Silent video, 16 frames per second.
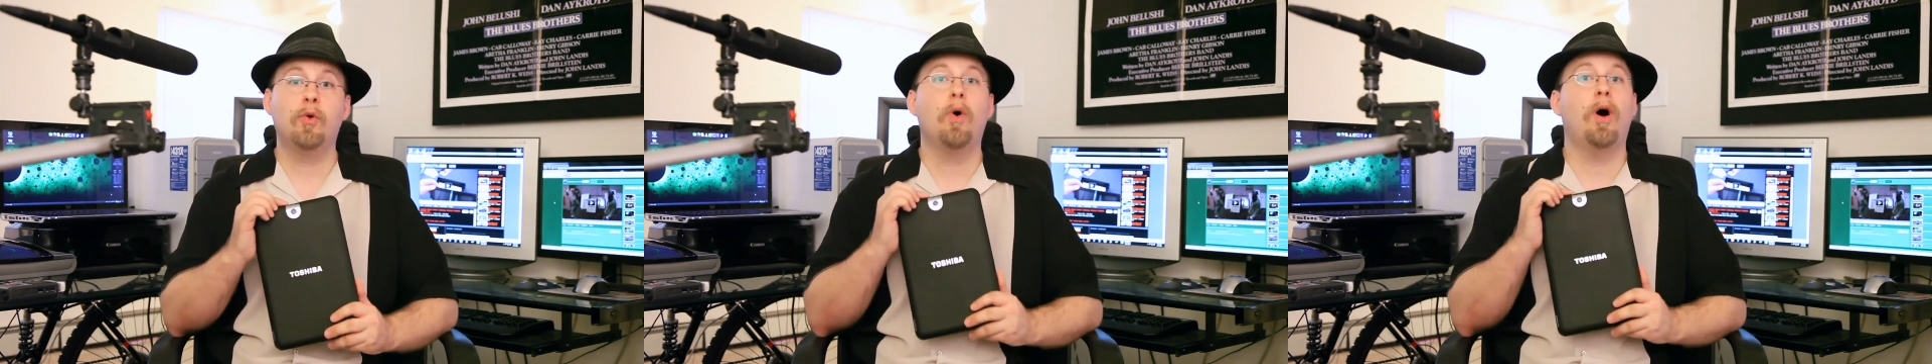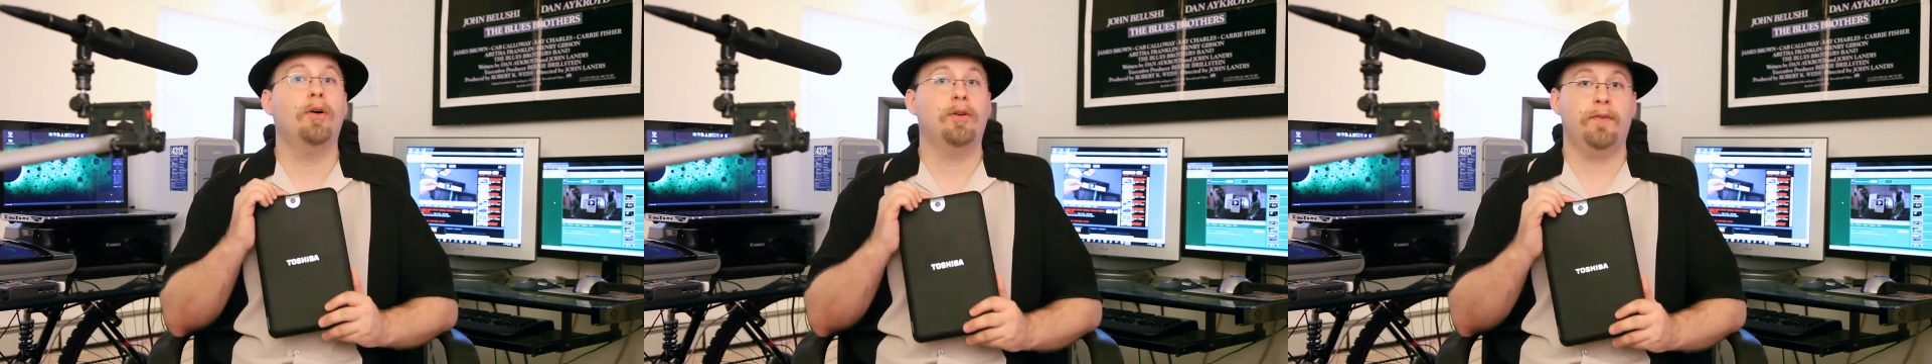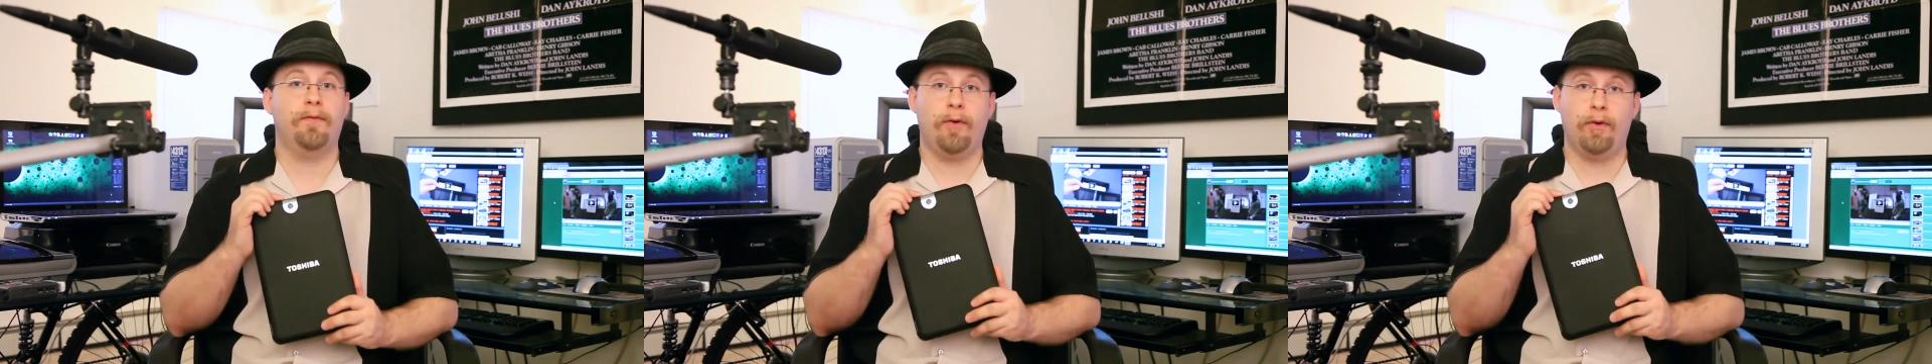quality
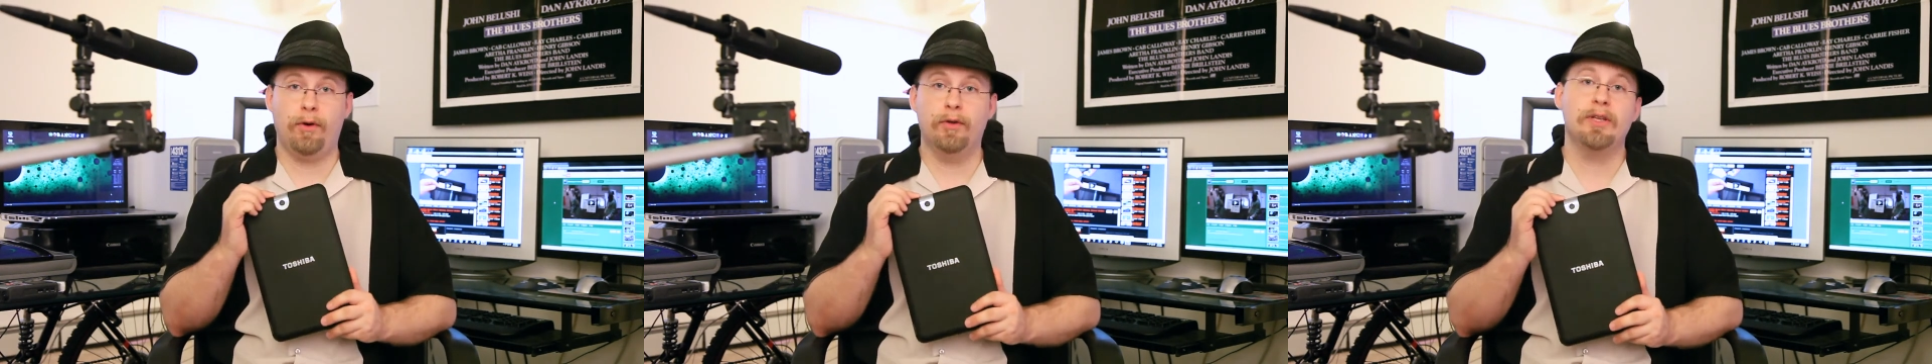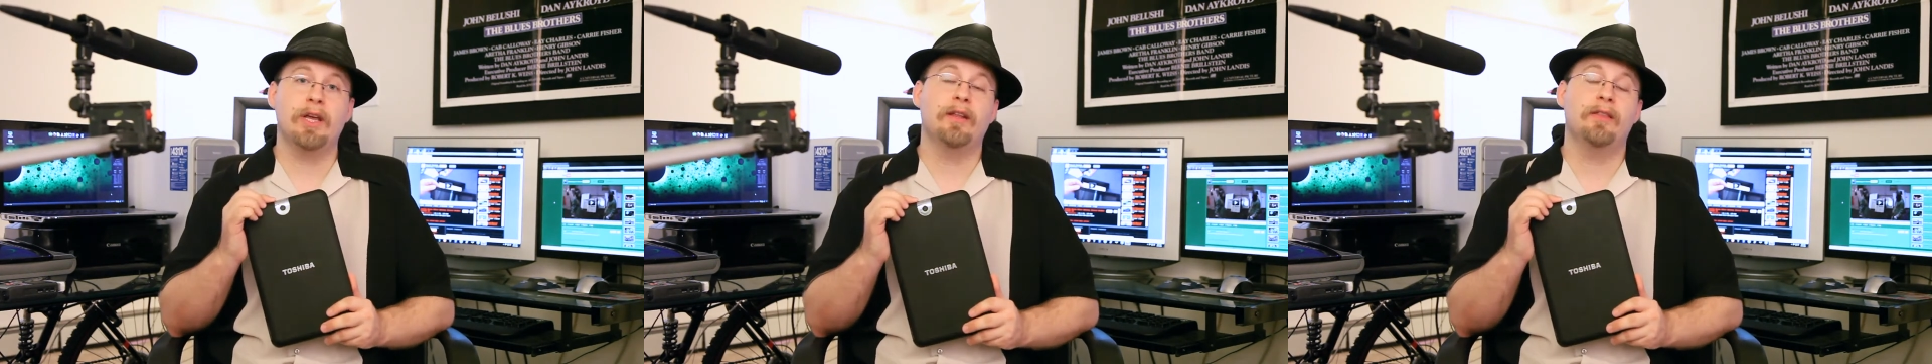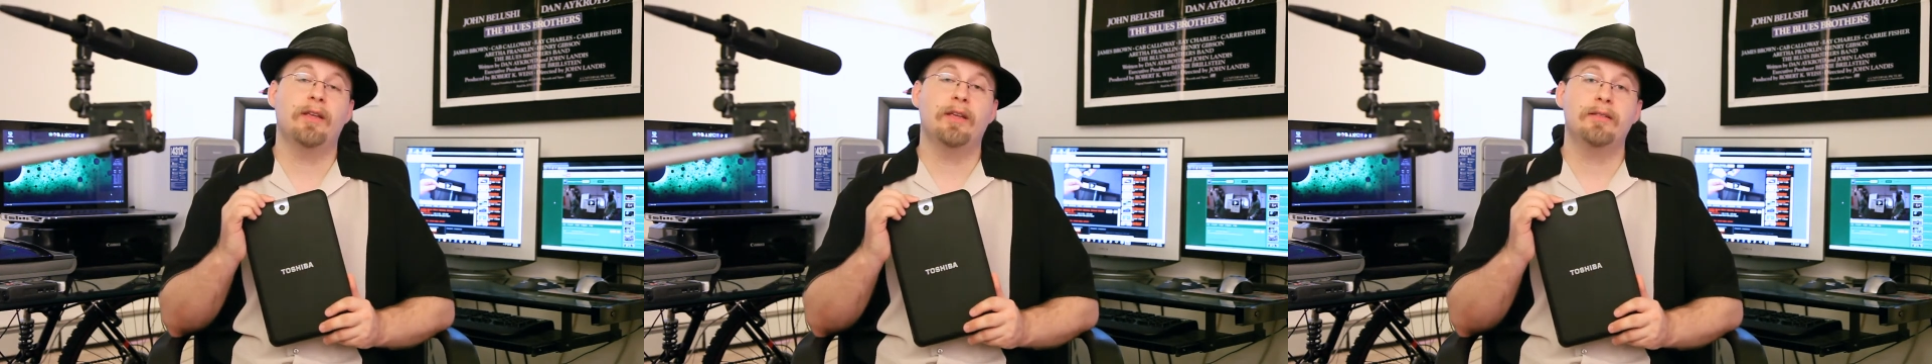quality photos
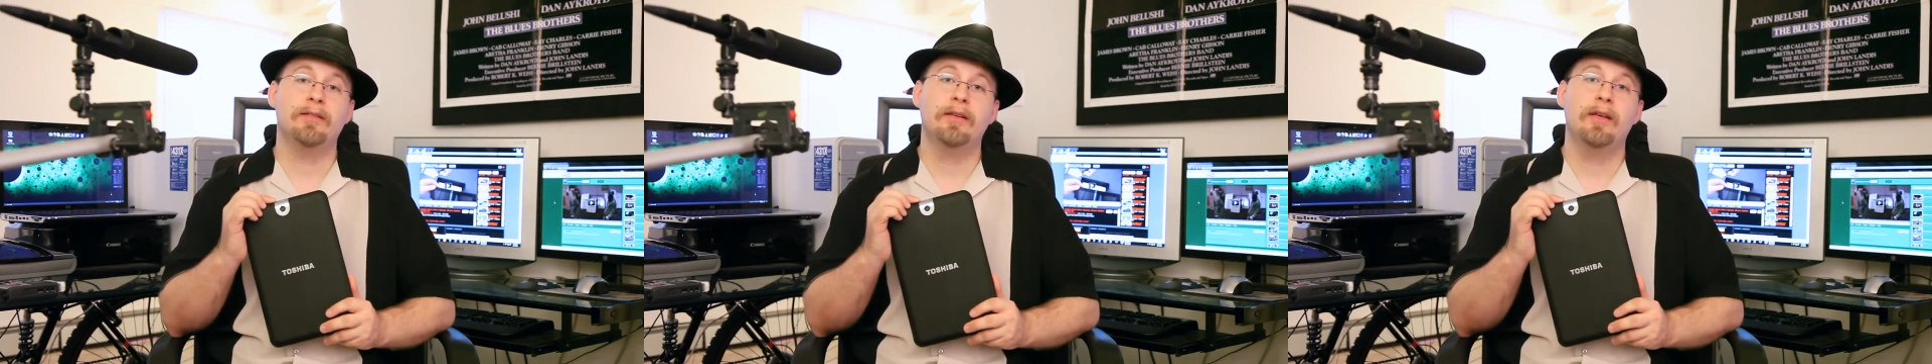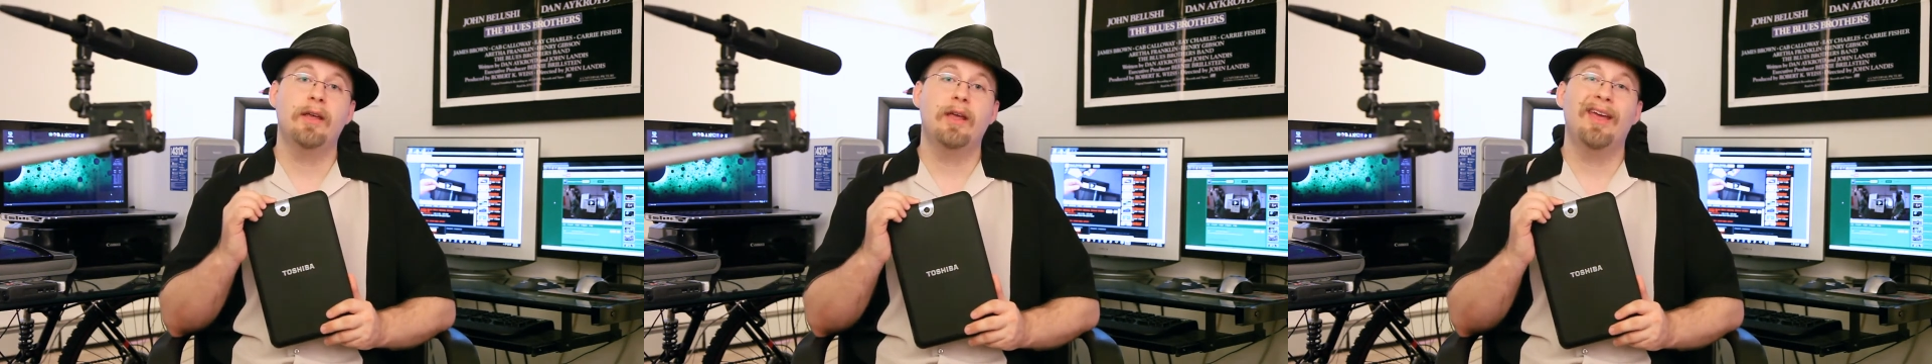out of this,